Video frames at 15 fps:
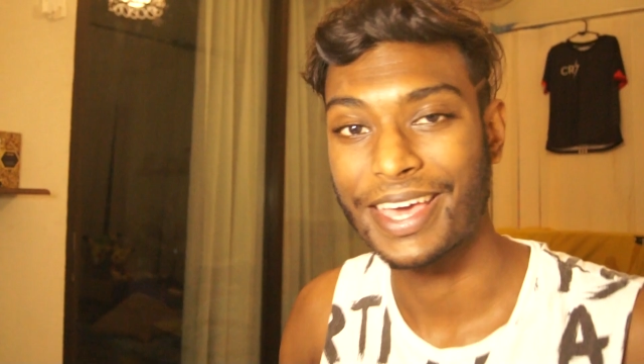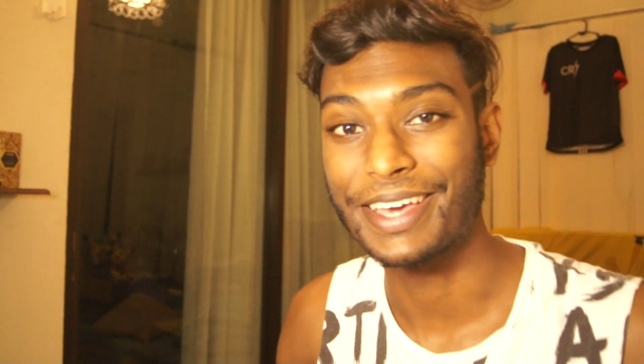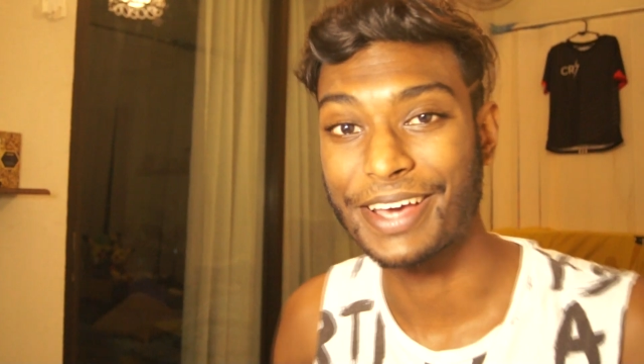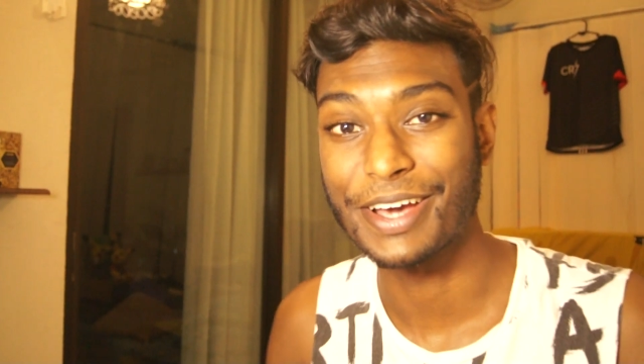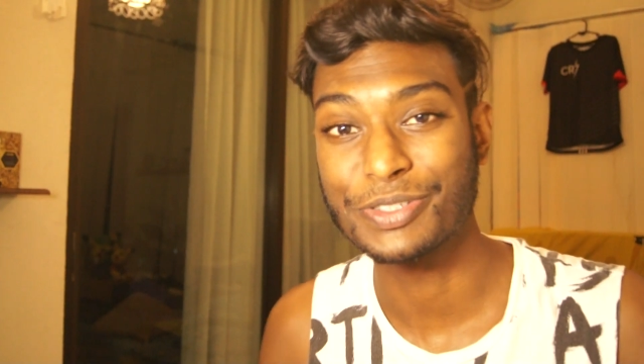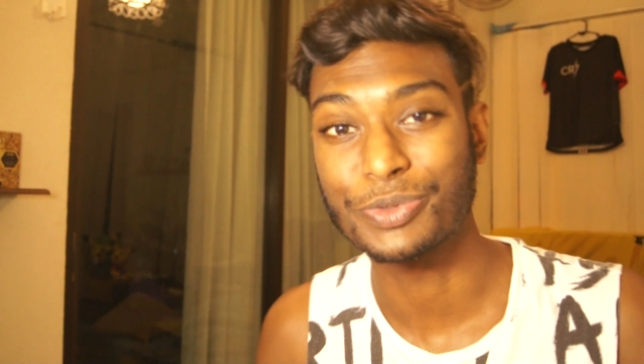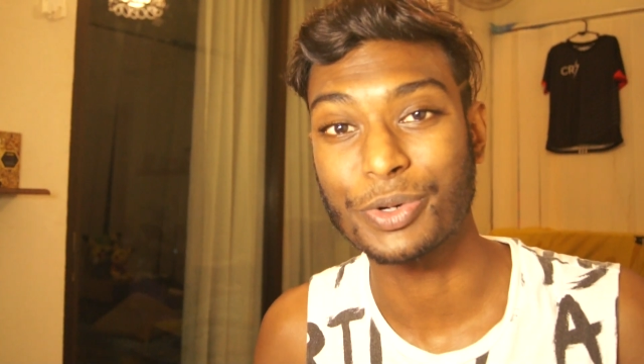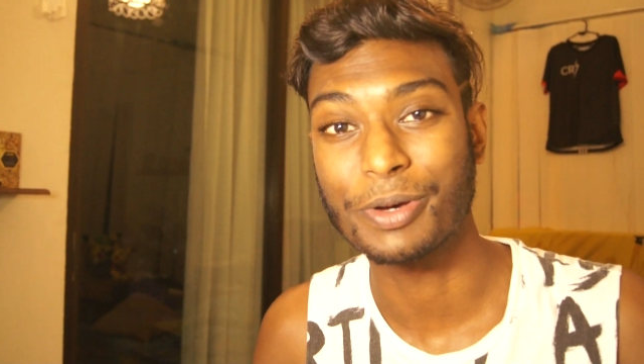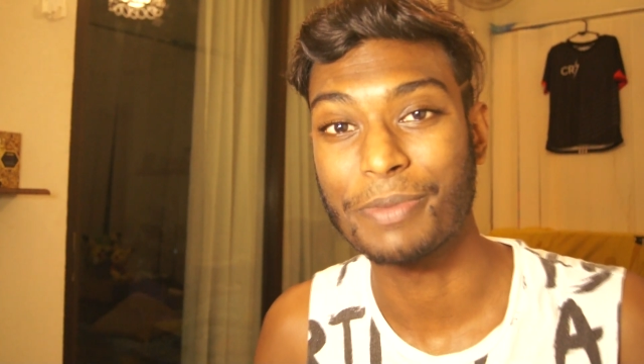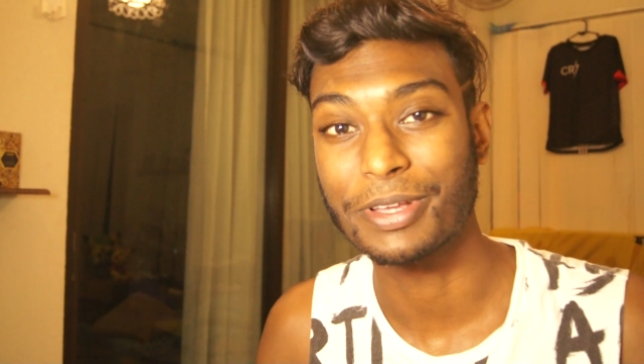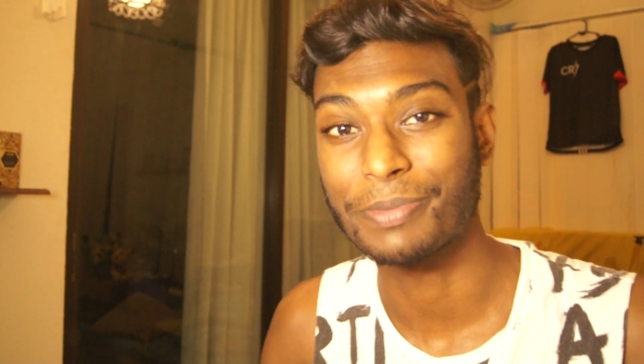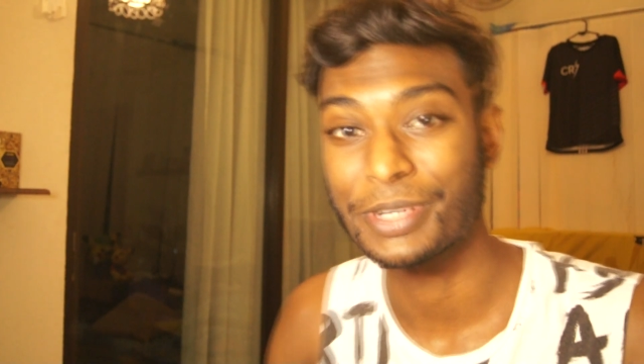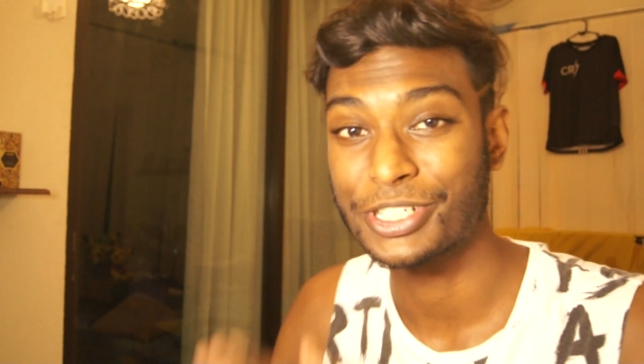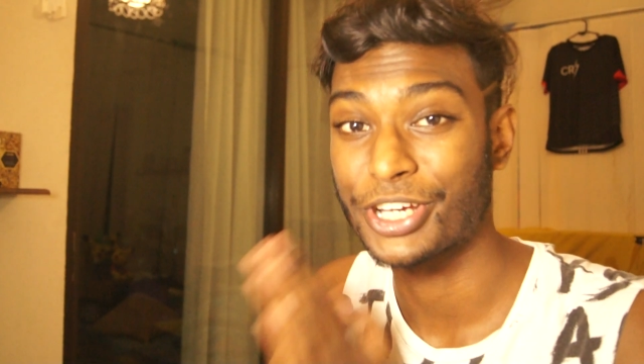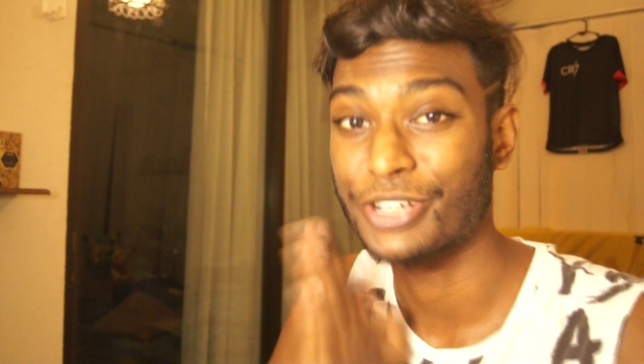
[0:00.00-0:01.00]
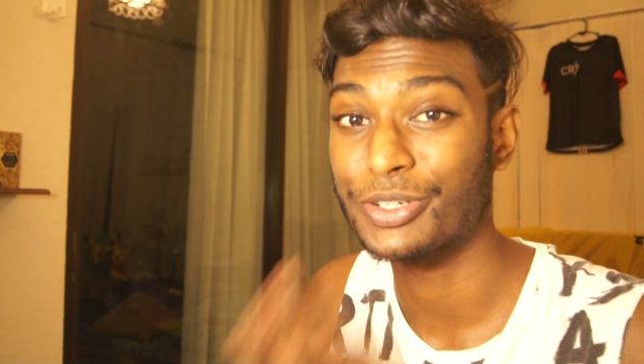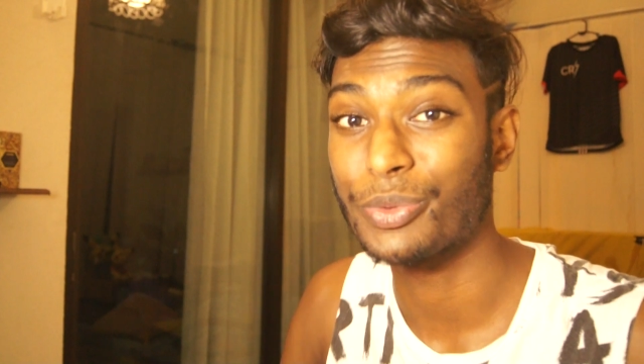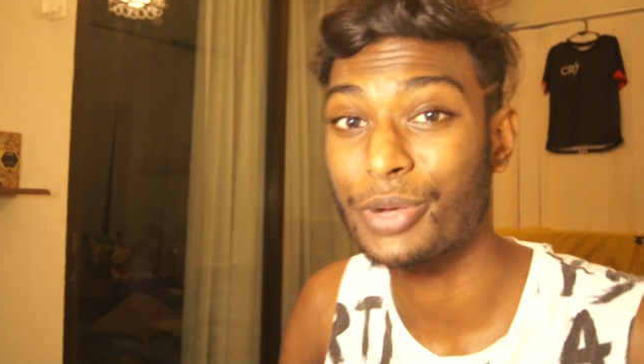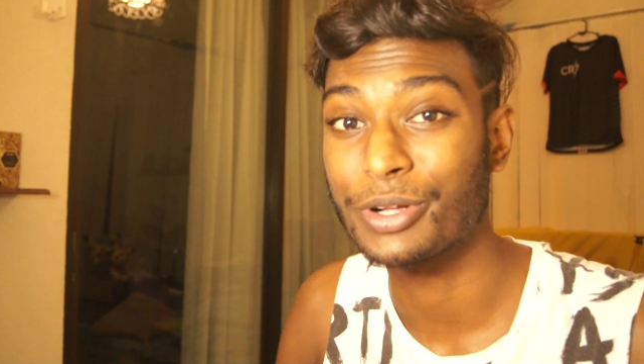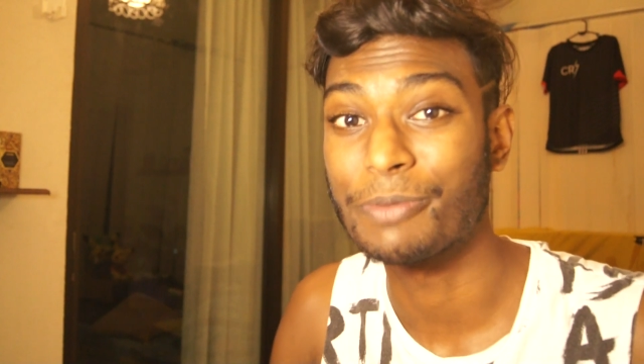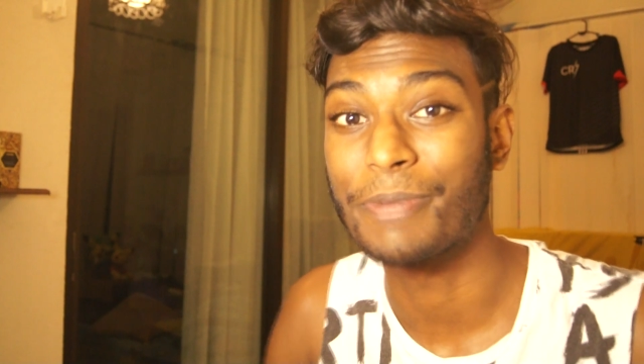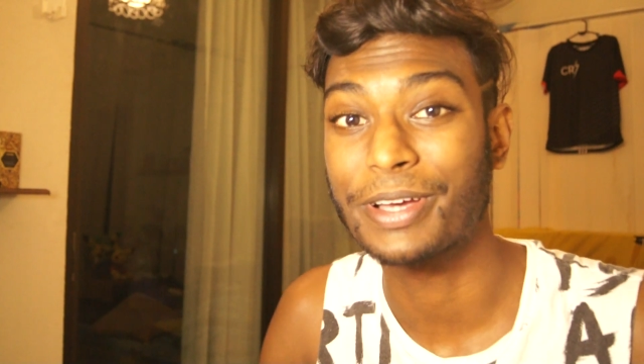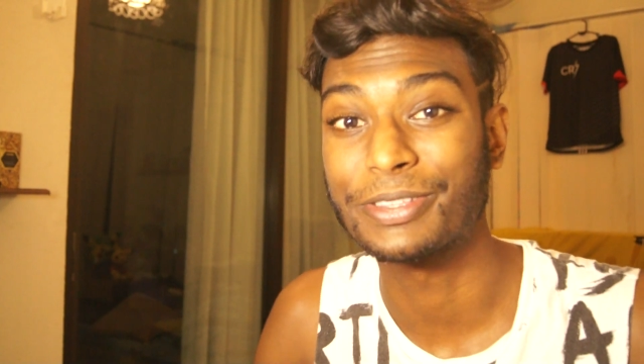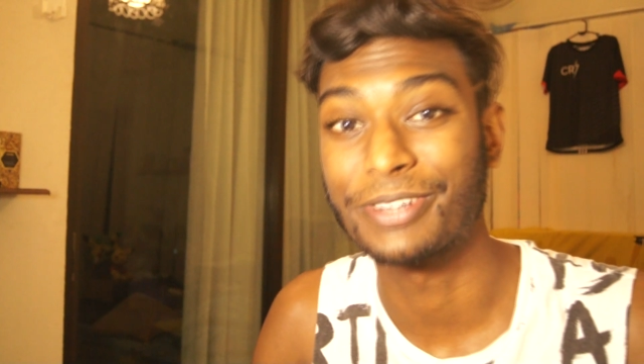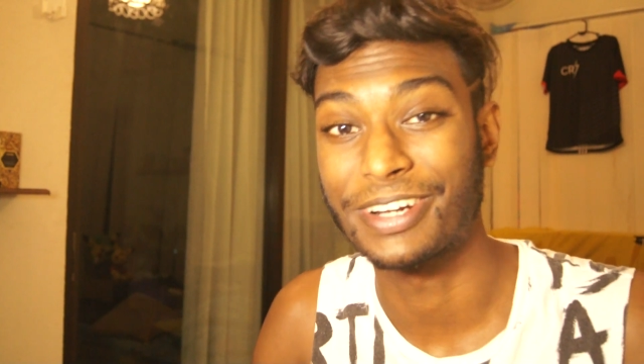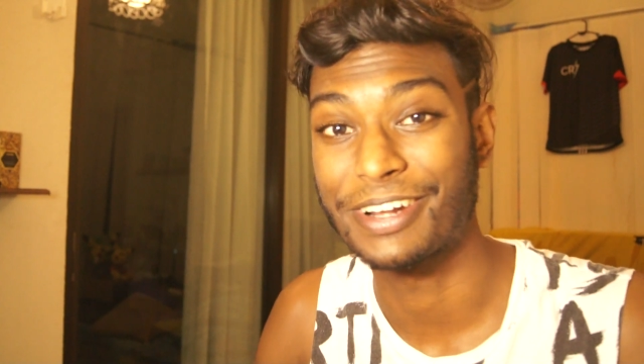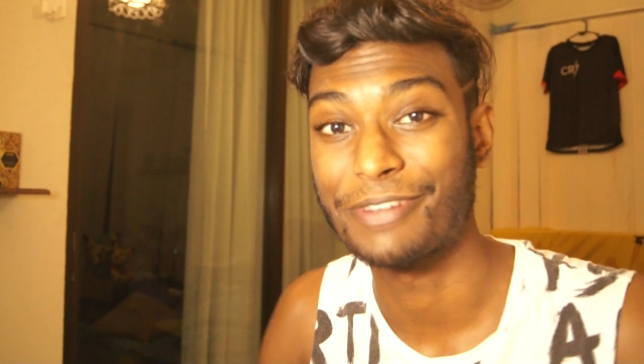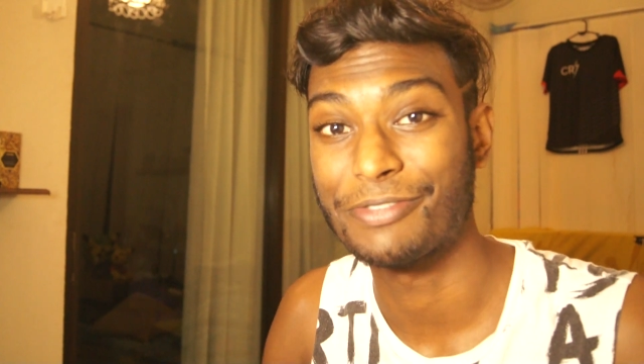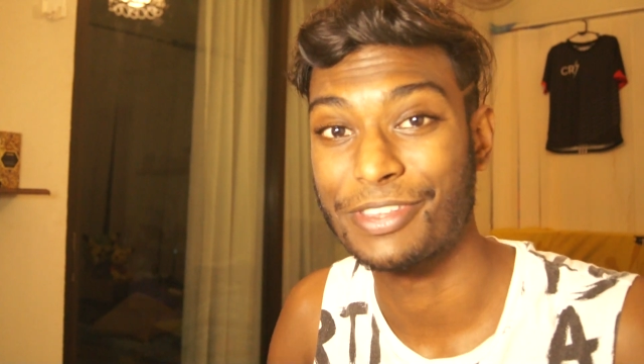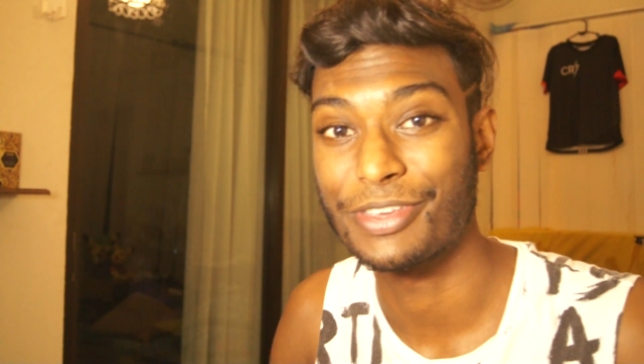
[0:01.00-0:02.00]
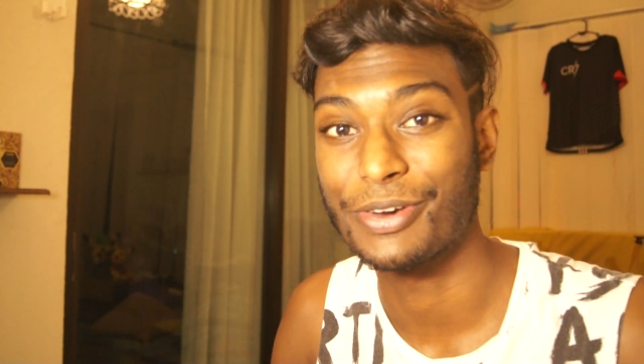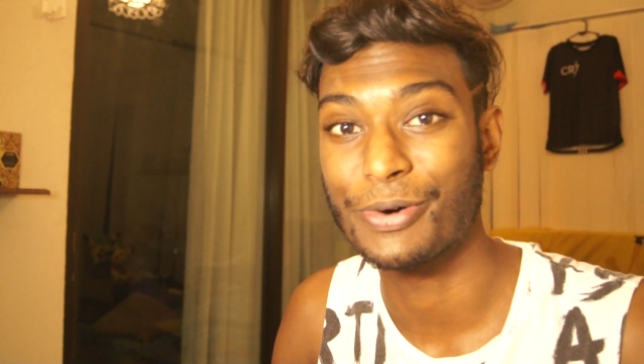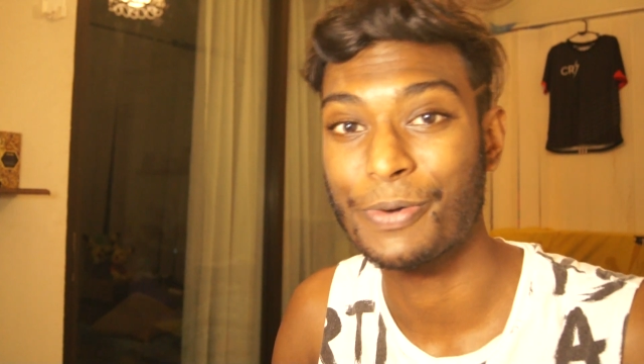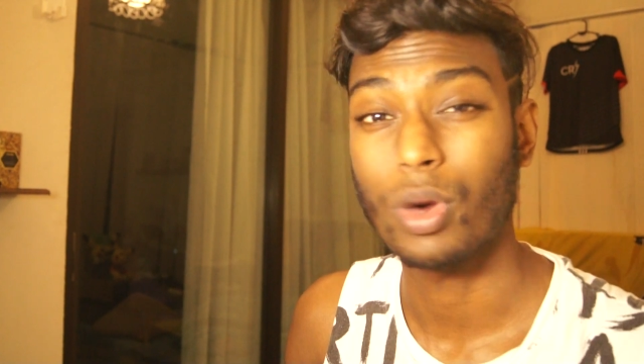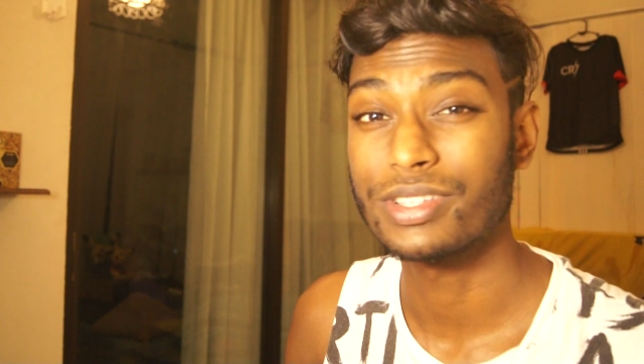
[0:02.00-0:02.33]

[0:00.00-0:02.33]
Hey guys, welcome back to my channel, welcome back to another video.